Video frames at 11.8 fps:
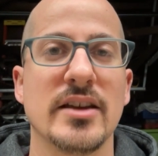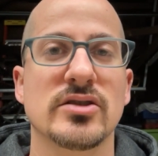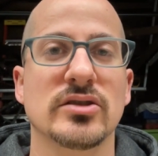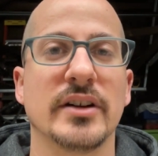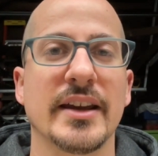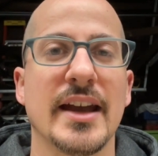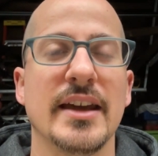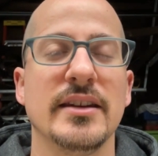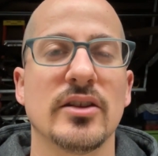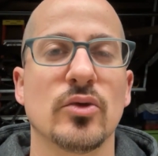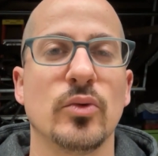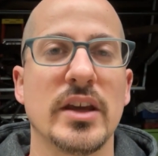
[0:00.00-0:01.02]
So like any
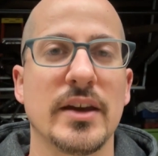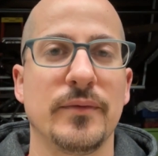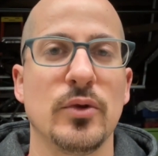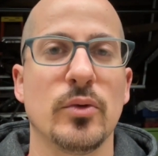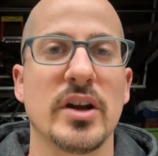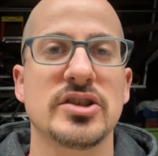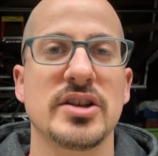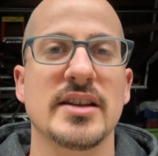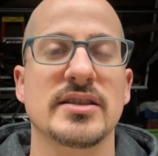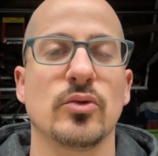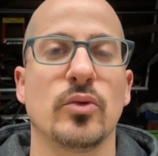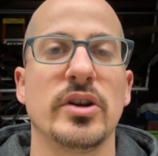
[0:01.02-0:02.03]
other week, if you want a
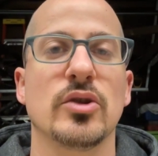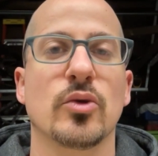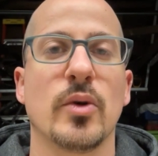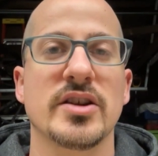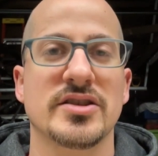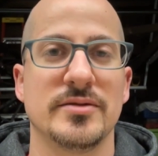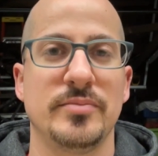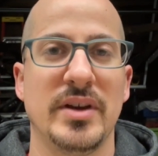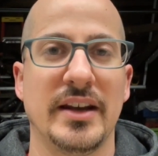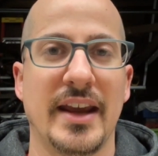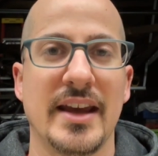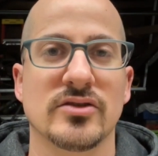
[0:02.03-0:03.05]
chance at one of your questions
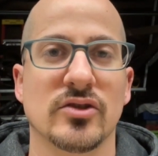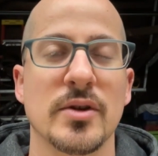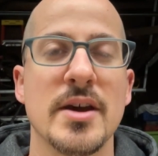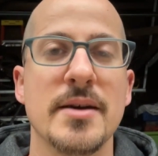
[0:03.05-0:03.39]
being answered,